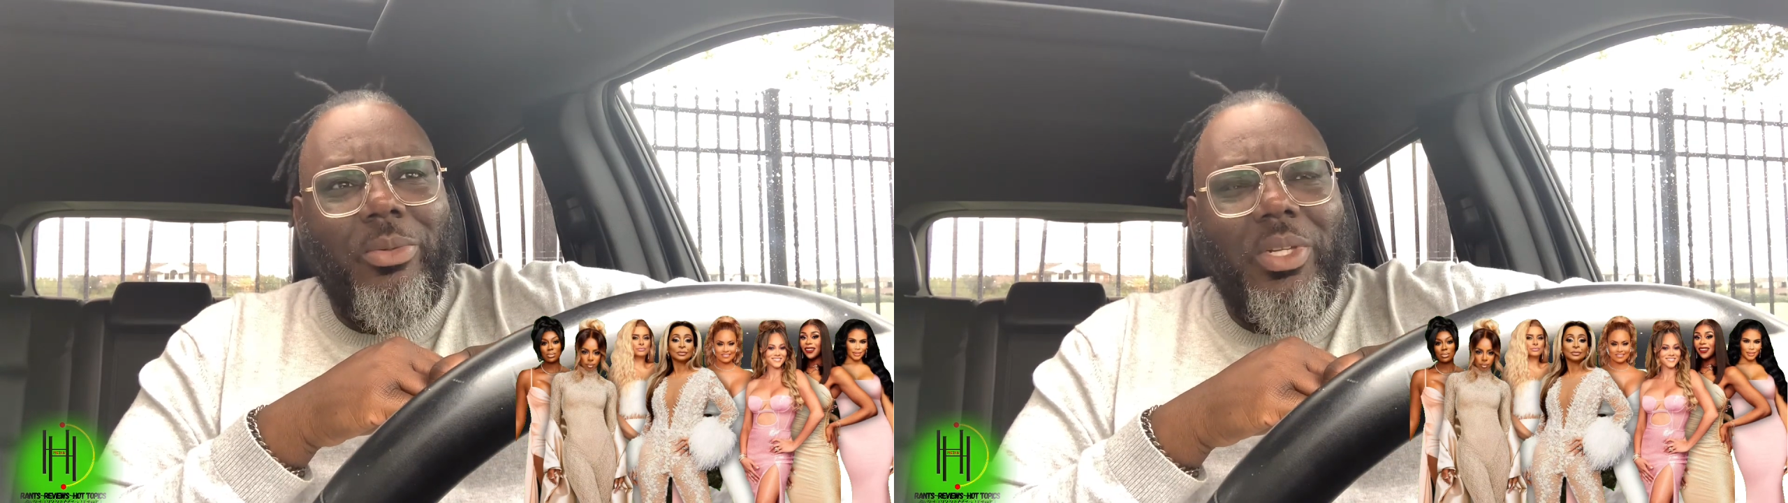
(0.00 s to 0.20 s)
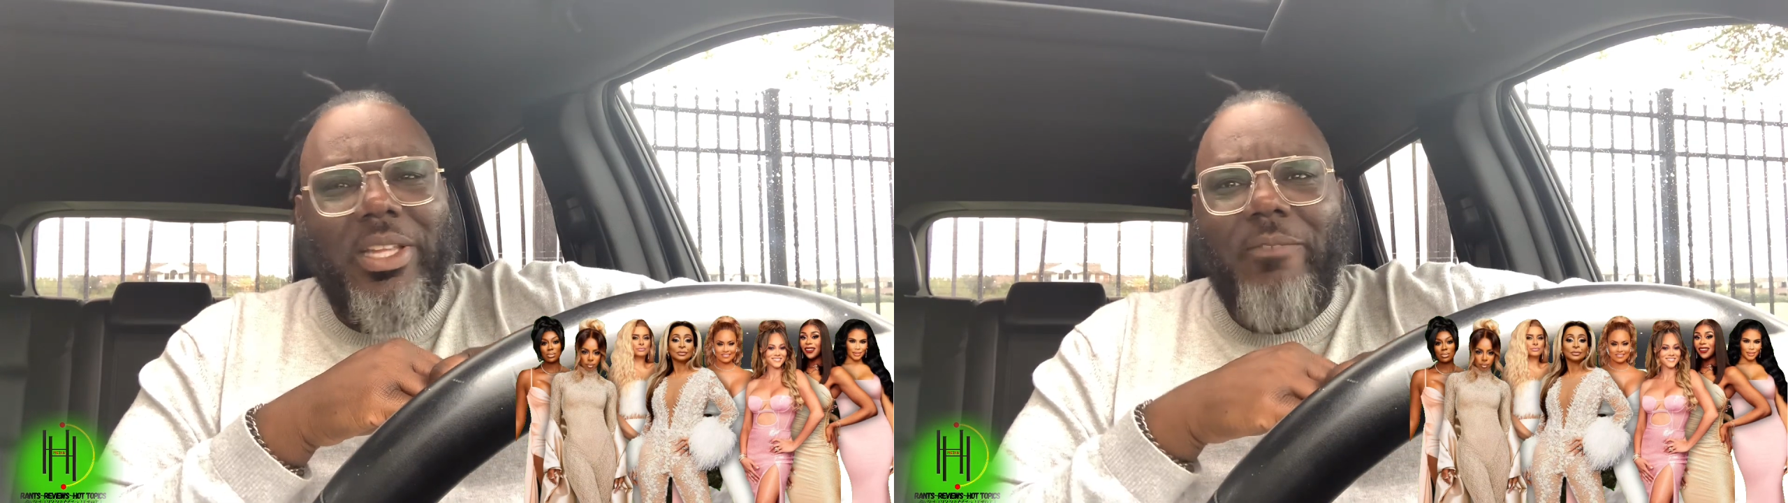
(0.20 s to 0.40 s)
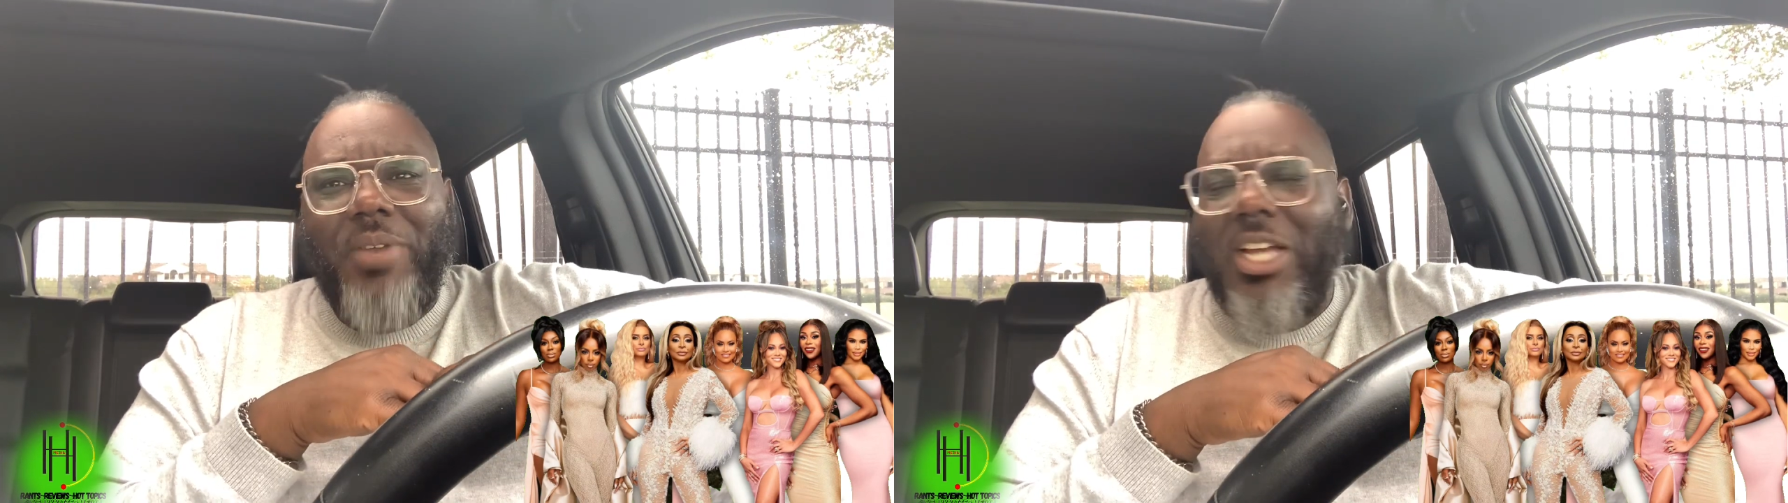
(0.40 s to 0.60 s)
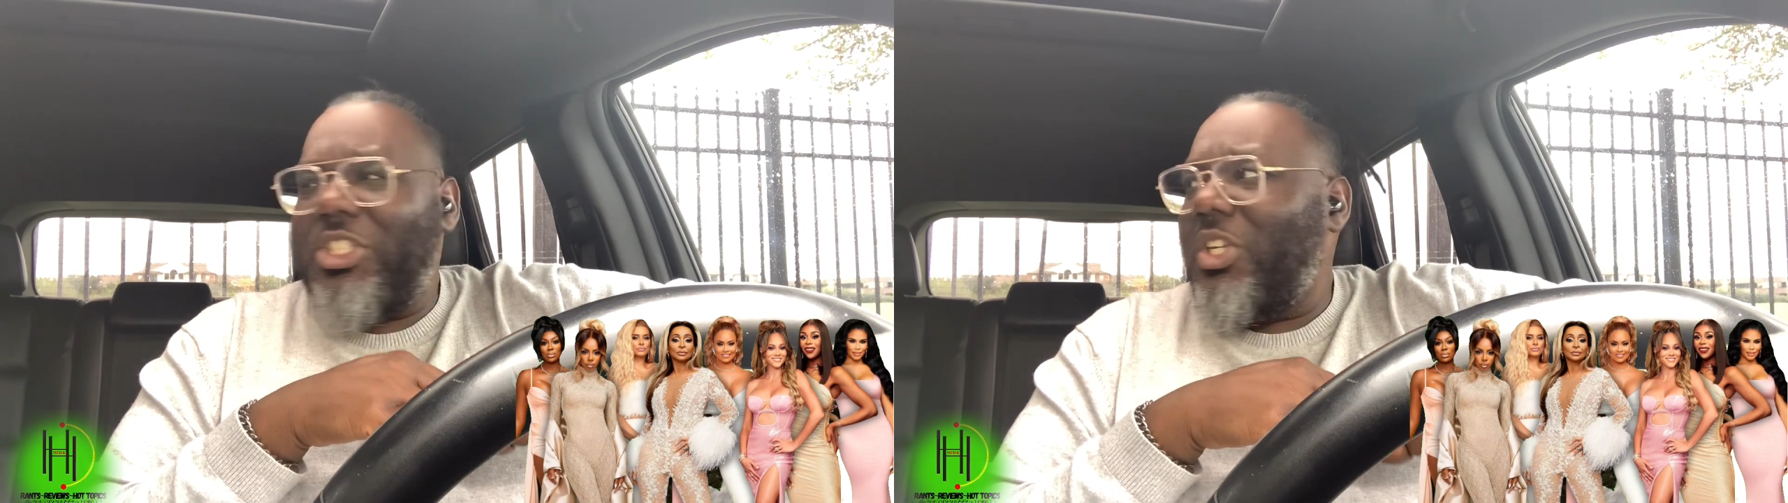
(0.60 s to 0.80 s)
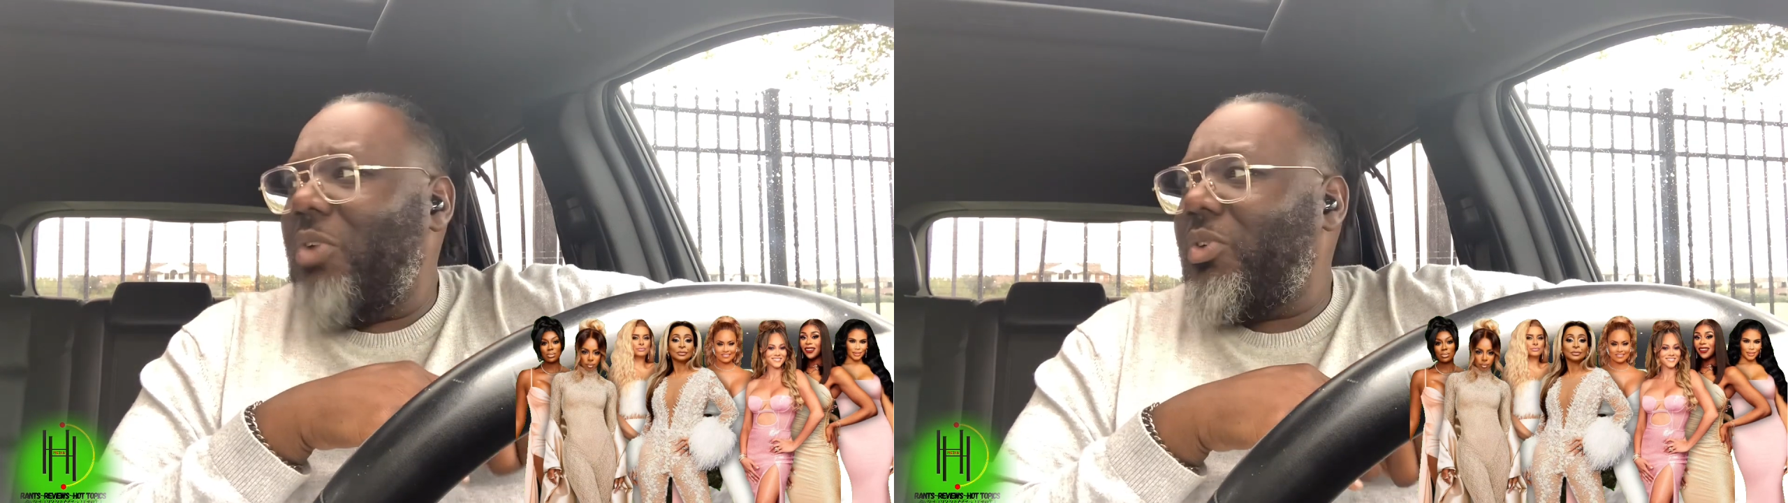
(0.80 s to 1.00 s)
with that
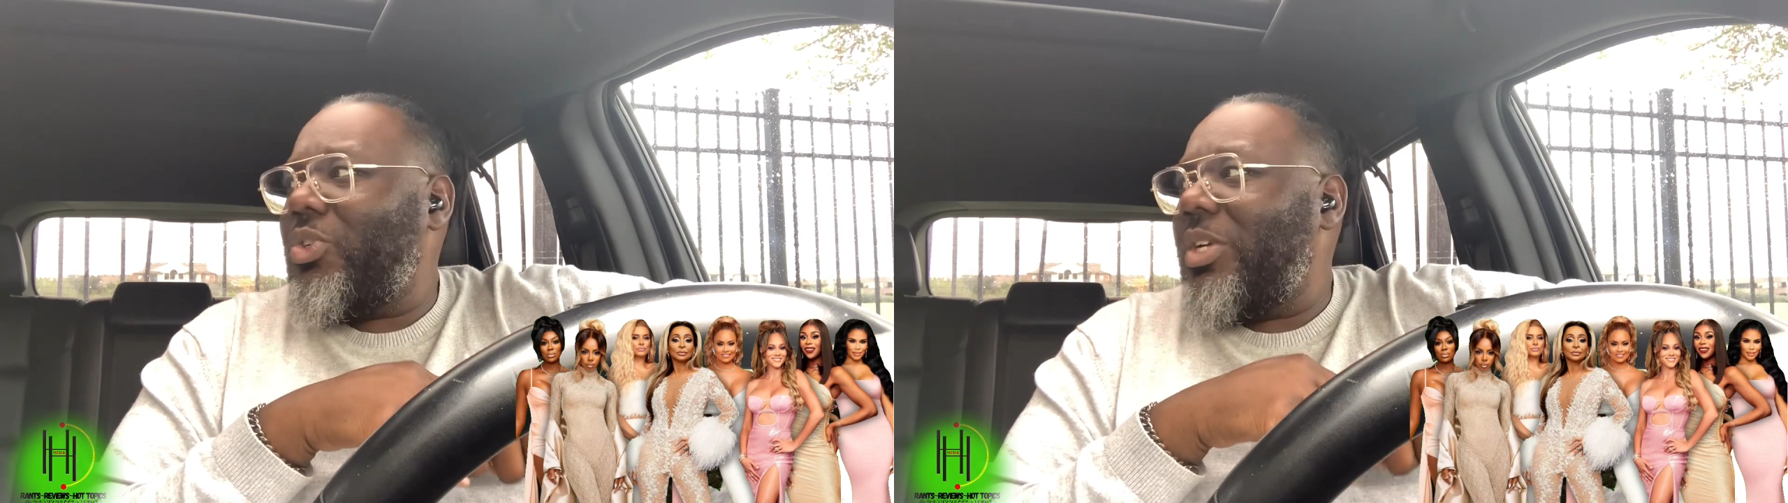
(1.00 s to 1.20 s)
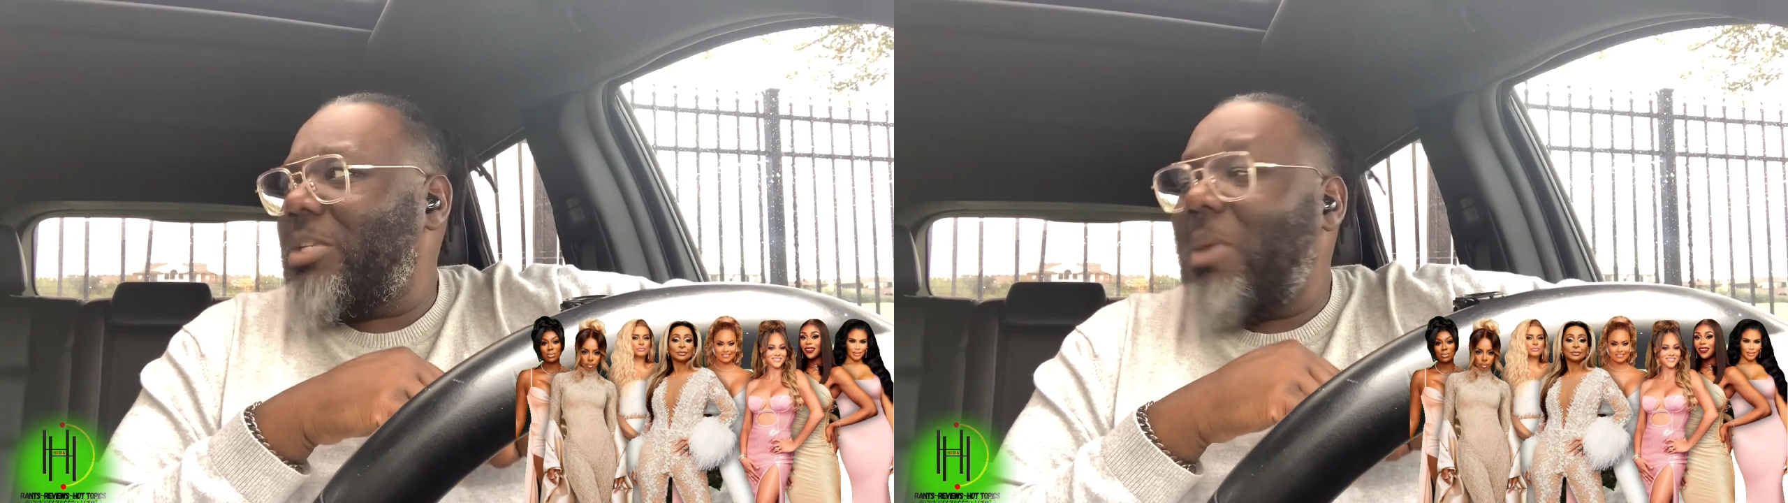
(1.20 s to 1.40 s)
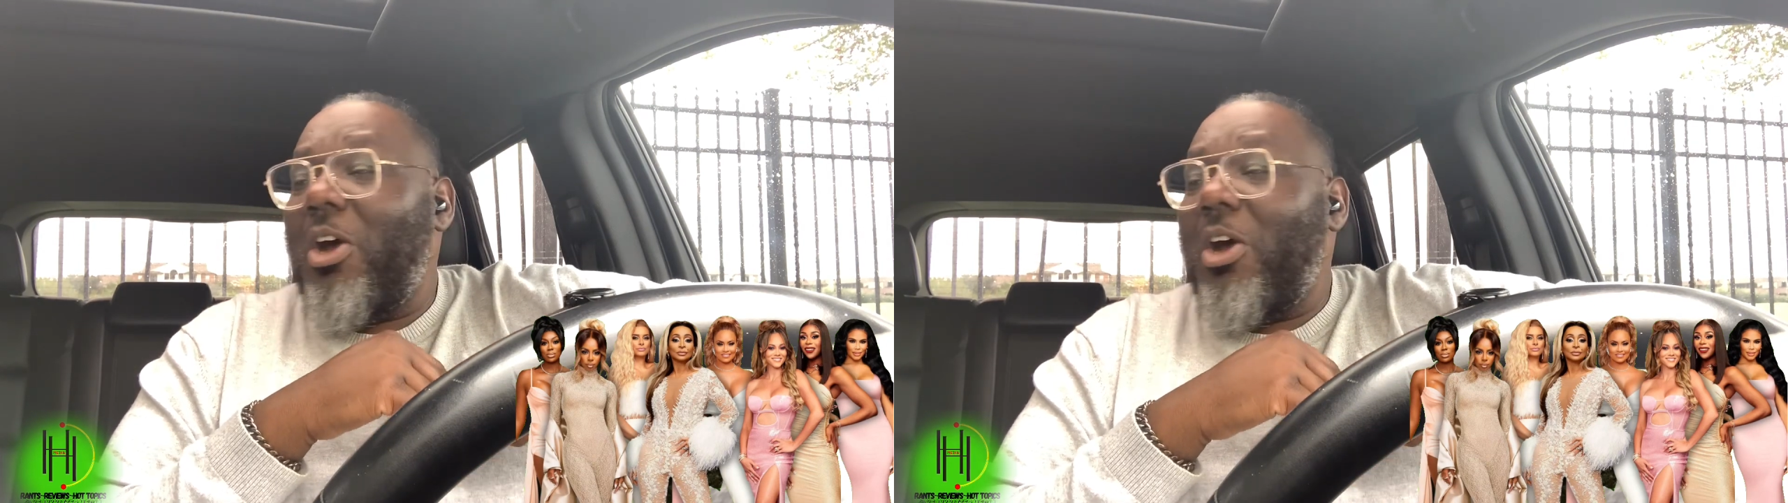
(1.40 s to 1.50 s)
Fashion Nova dress.